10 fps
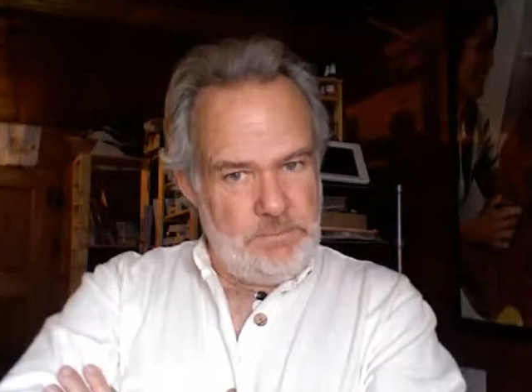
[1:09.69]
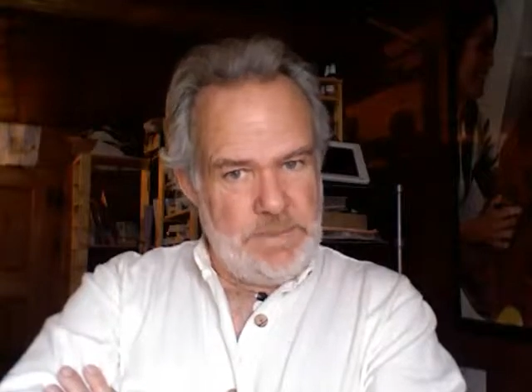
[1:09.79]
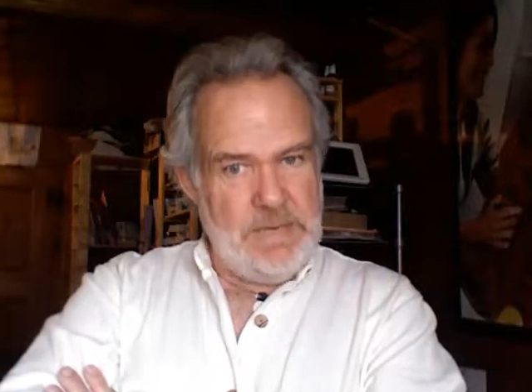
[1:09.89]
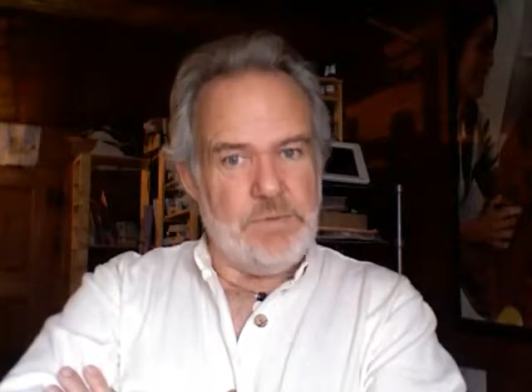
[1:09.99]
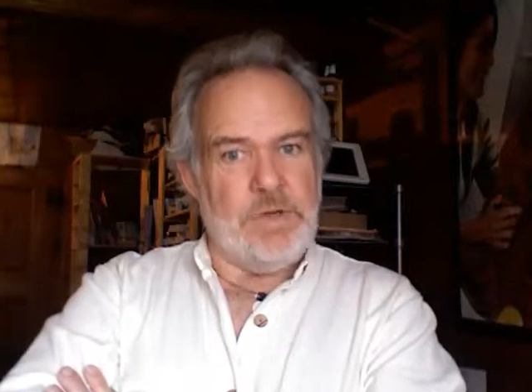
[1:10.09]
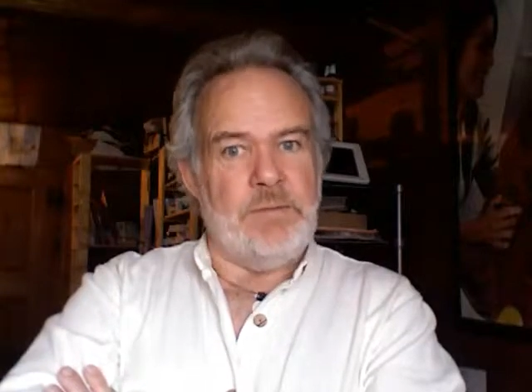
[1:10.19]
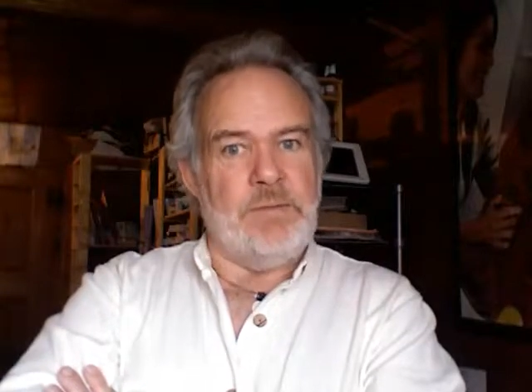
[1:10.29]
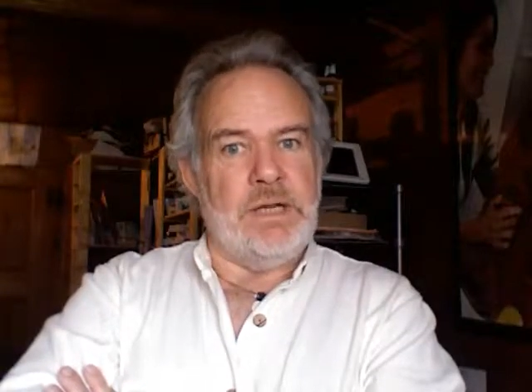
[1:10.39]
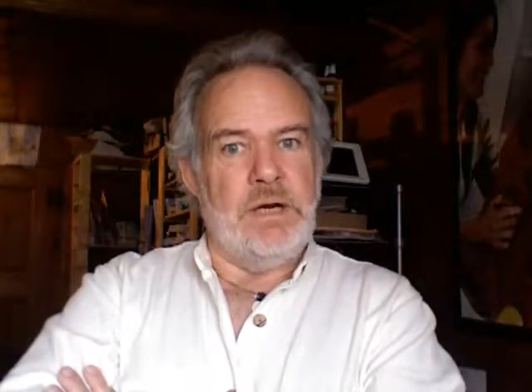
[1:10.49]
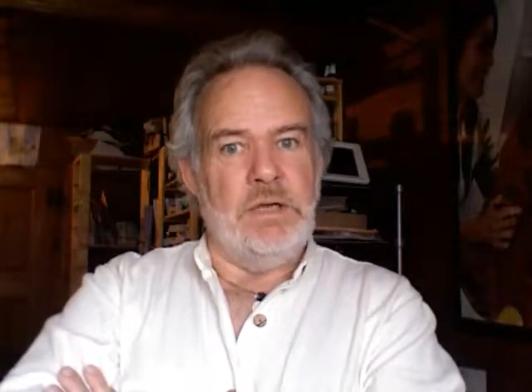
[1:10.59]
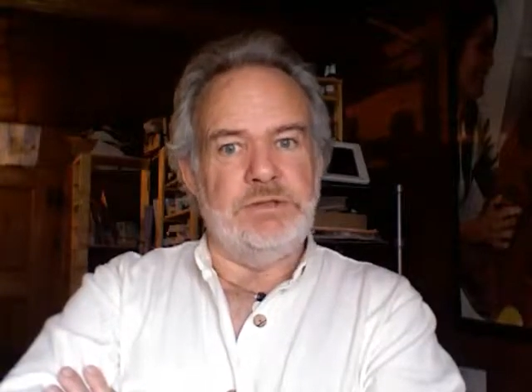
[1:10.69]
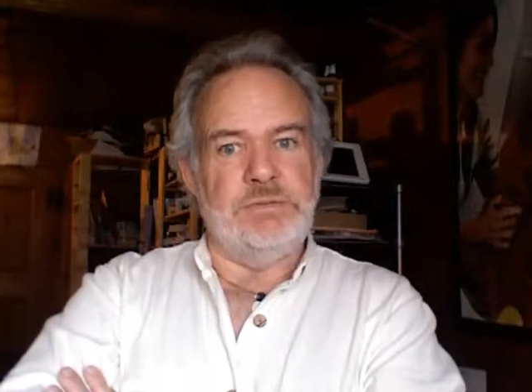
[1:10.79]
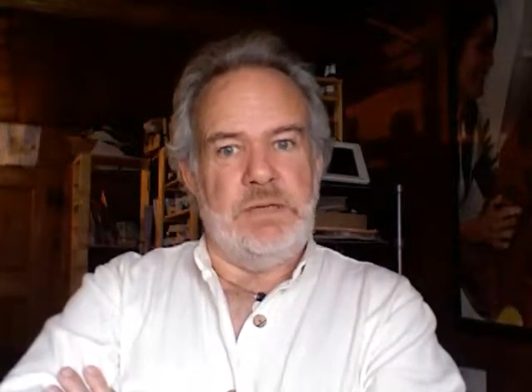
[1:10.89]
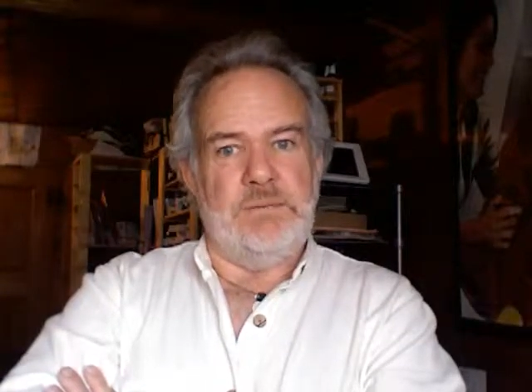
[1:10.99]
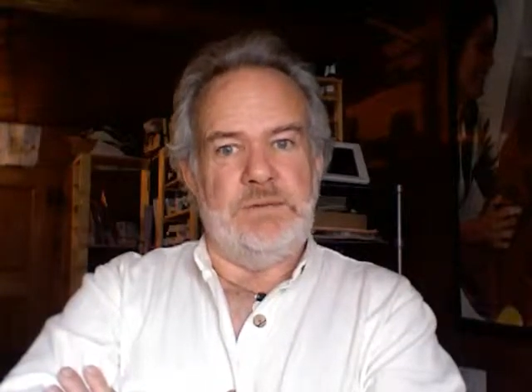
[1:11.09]
paper on it, my
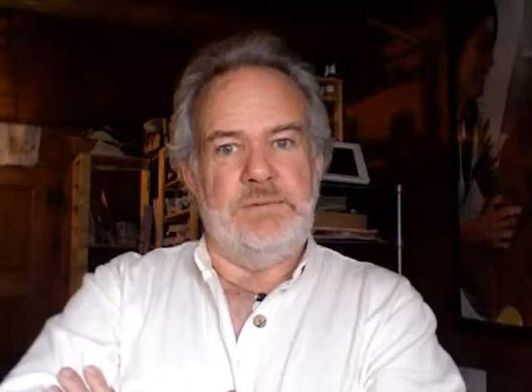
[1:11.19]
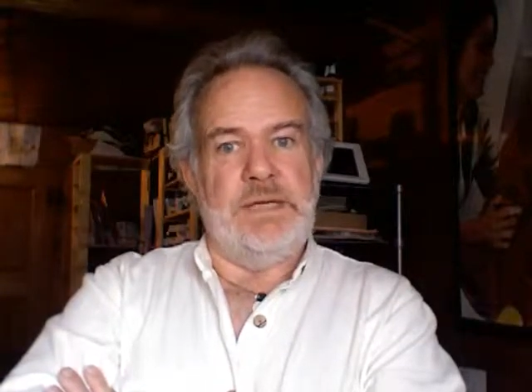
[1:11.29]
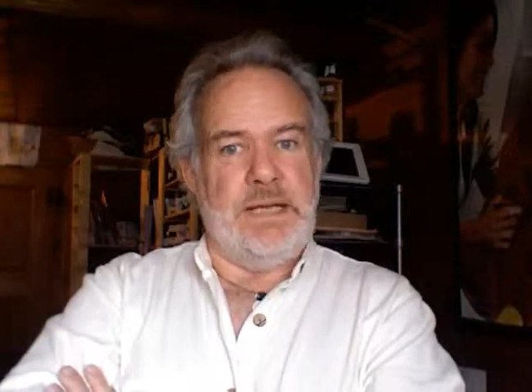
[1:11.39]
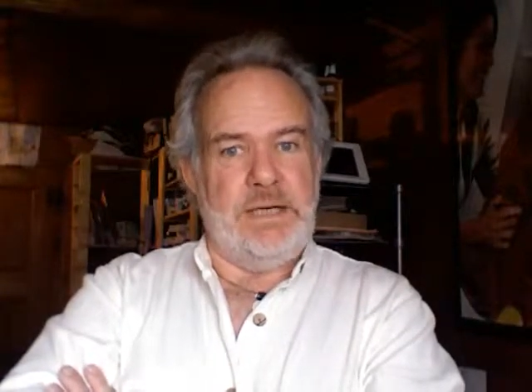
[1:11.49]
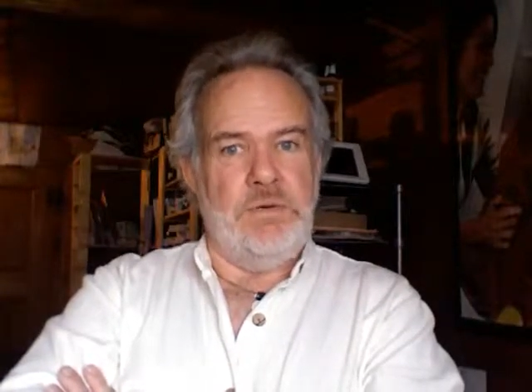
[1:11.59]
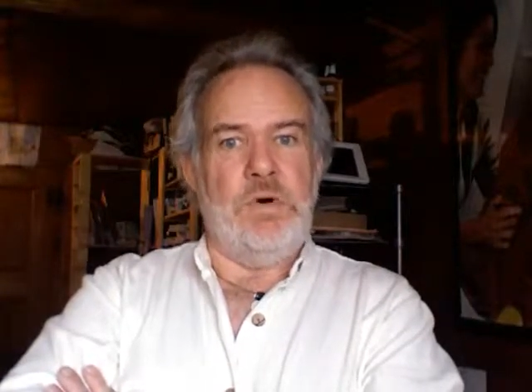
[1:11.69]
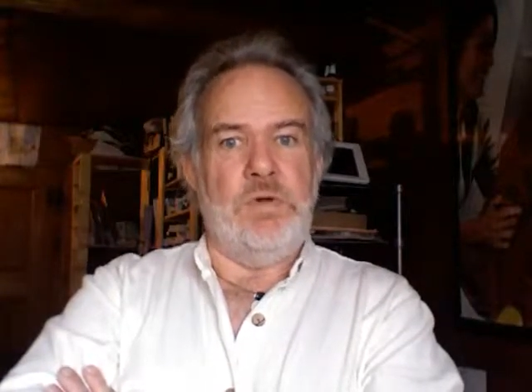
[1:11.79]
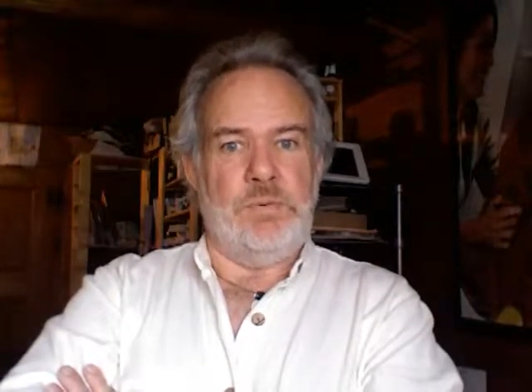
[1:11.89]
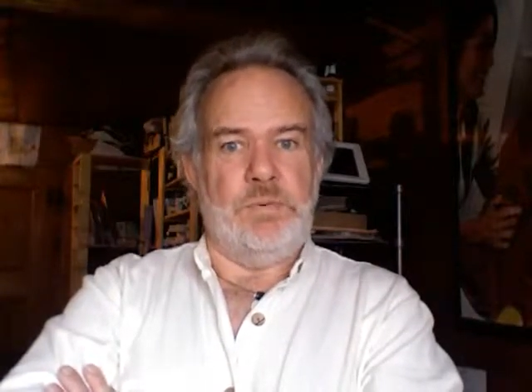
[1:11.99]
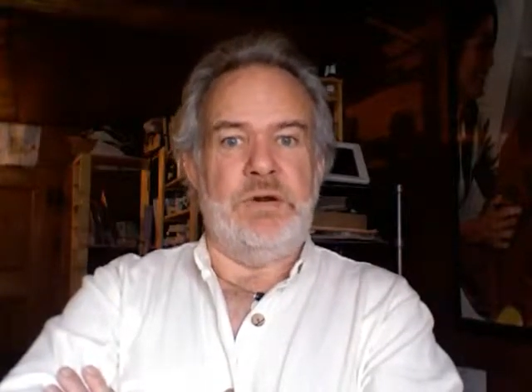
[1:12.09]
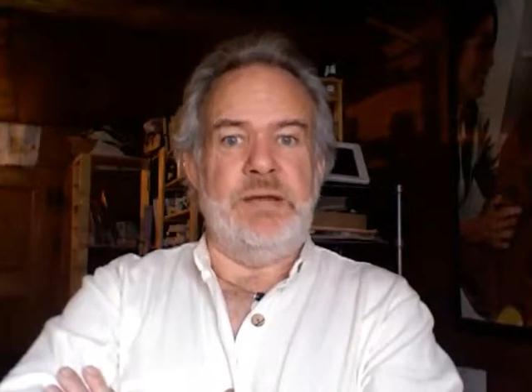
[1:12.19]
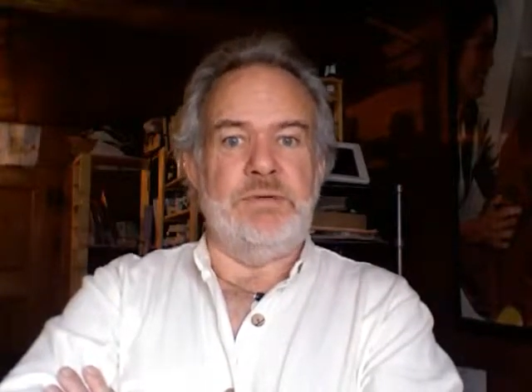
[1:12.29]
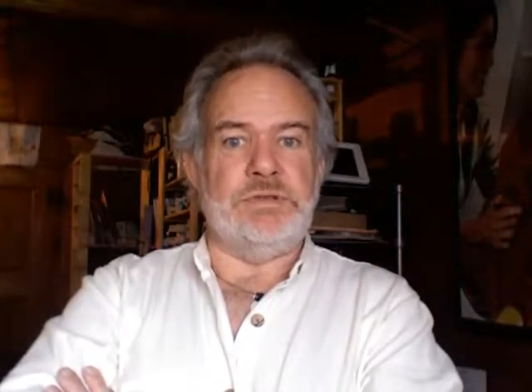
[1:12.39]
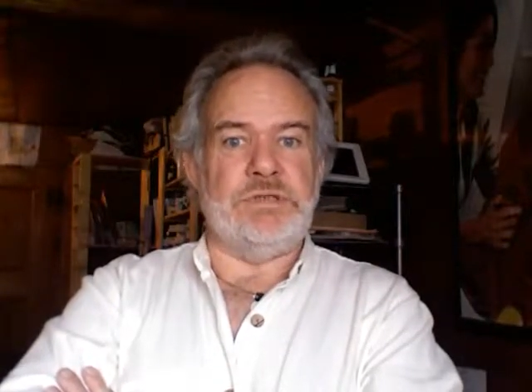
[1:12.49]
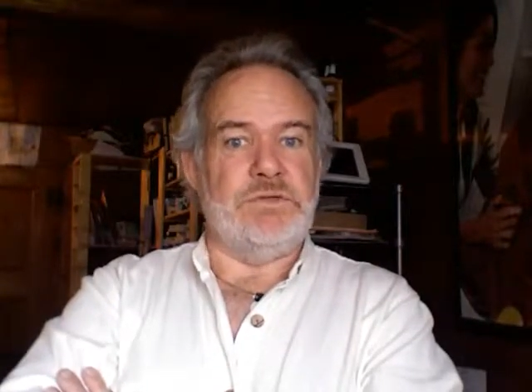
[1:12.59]
college paper, and I know all the
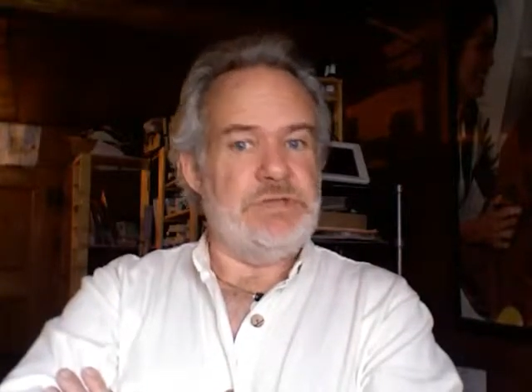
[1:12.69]
parameters of it.